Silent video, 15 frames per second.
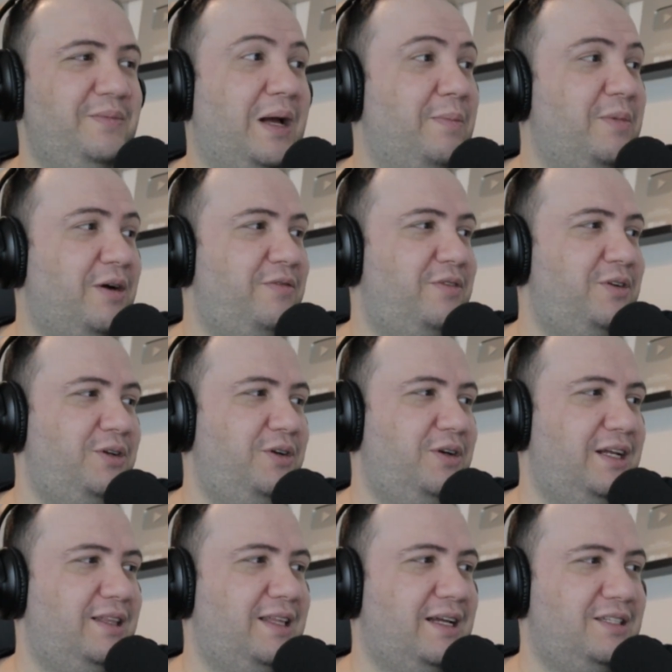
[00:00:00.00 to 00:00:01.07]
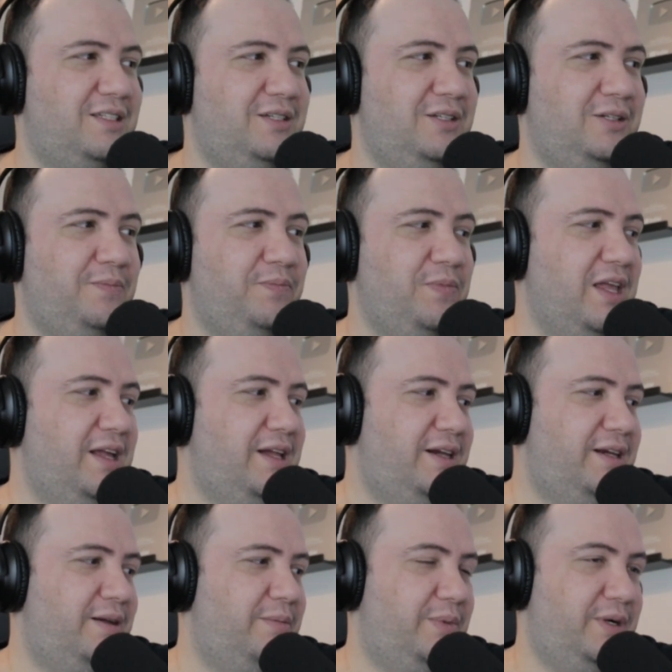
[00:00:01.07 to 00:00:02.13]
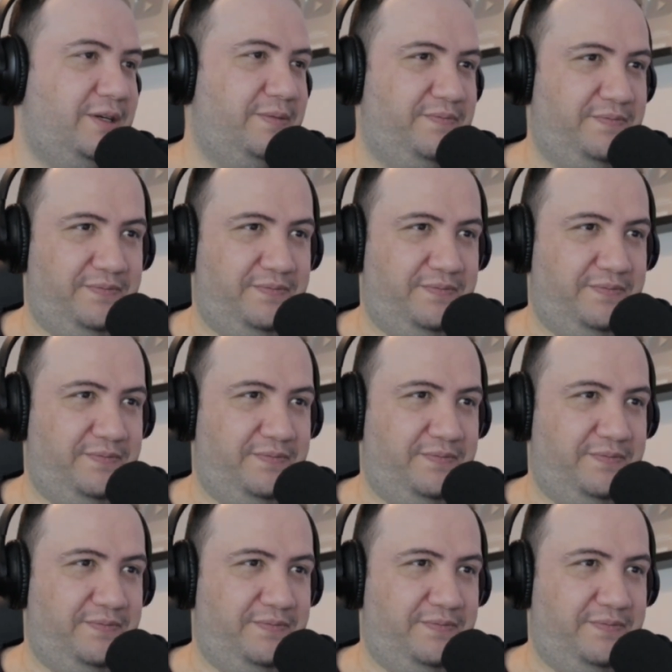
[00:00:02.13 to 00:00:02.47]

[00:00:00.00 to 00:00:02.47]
I'm not very good at that skill, but